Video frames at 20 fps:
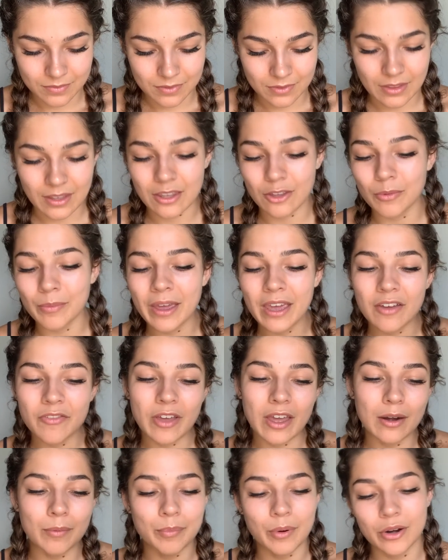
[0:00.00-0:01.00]
Like you may have
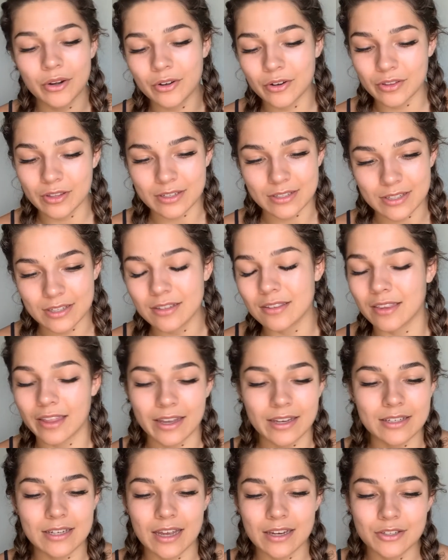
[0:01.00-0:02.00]
had a partner that didn't
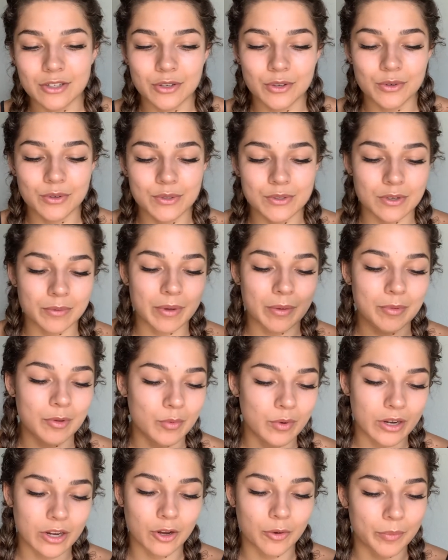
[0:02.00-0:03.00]
like tattoos or maybe
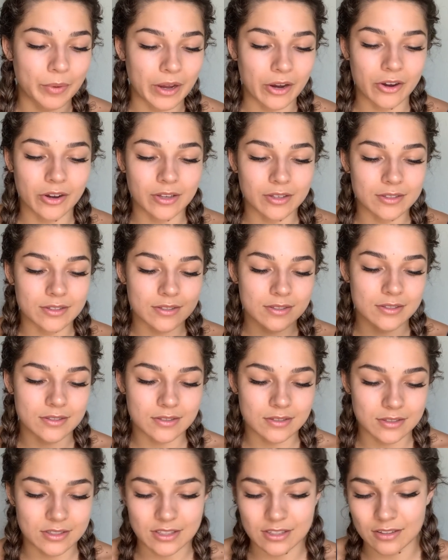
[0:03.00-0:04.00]
one of your parents
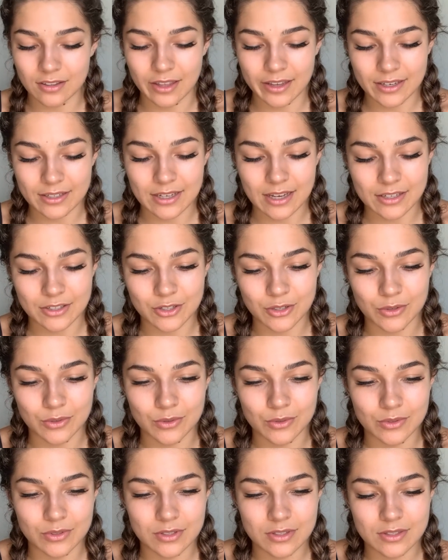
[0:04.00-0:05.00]
didn't like
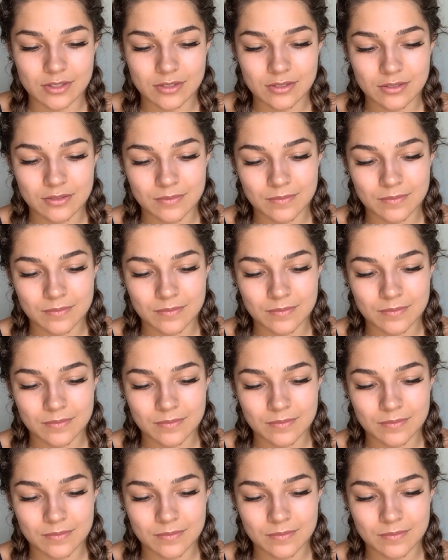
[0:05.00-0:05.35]
tattoos.